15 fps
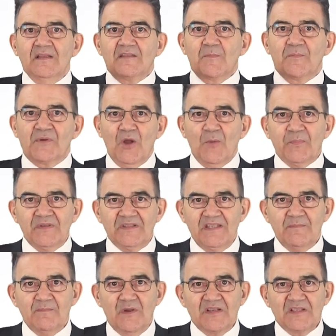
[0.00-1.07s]
The
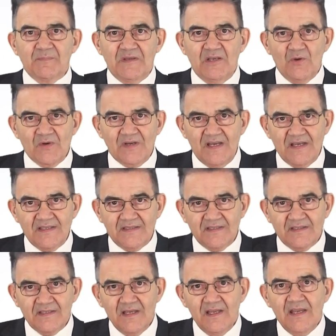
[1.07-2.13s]
property must be
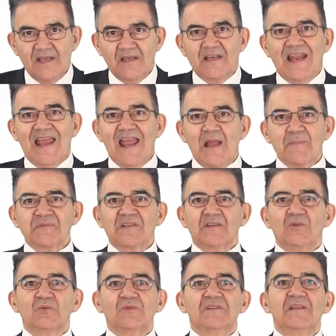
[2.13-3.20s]
located in an
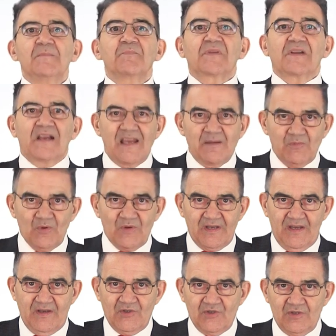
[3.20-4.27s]
absolutely prime
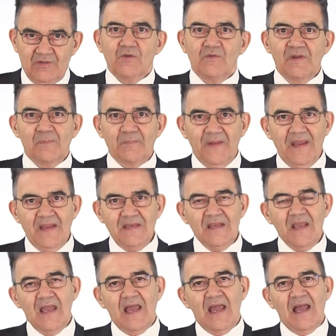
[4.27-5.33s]
location. You will
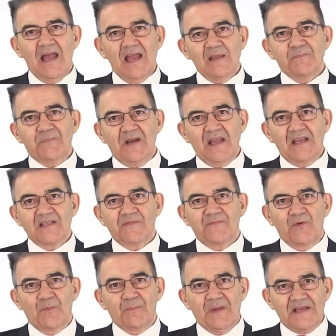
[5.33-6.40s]
pay a high price
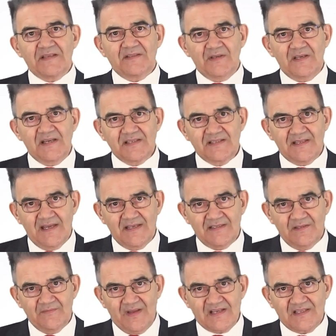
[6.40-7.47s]
for best real
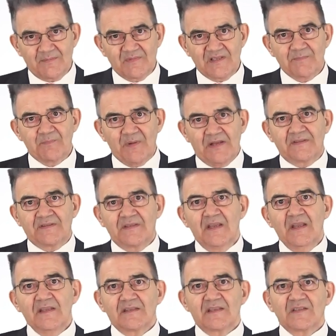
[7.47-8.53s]
estate investments, but
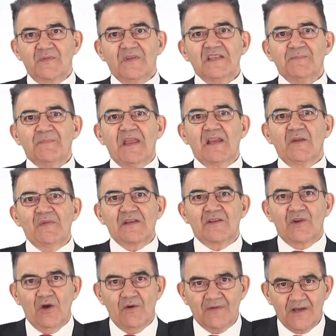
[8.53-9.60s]
the Swiss bank will
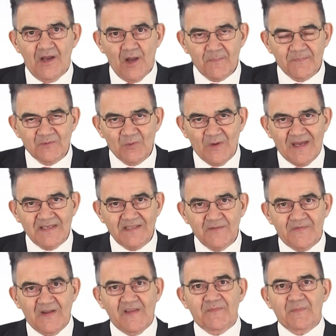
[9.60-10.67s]
cover up to
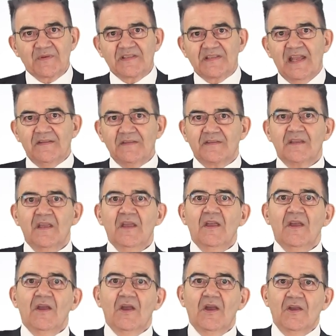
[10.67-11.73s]
85%
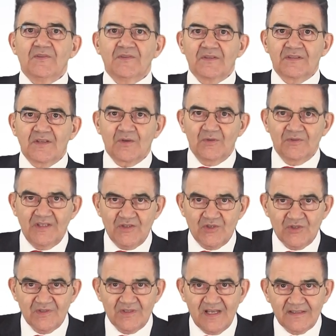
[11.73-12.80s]
under the
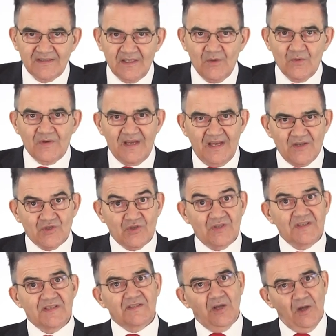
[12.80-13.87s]
condition that the
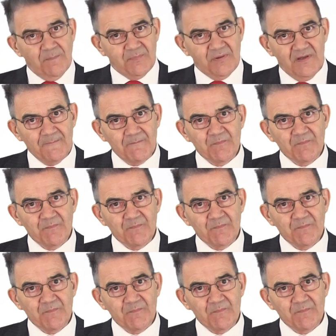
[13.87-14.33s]
location is top.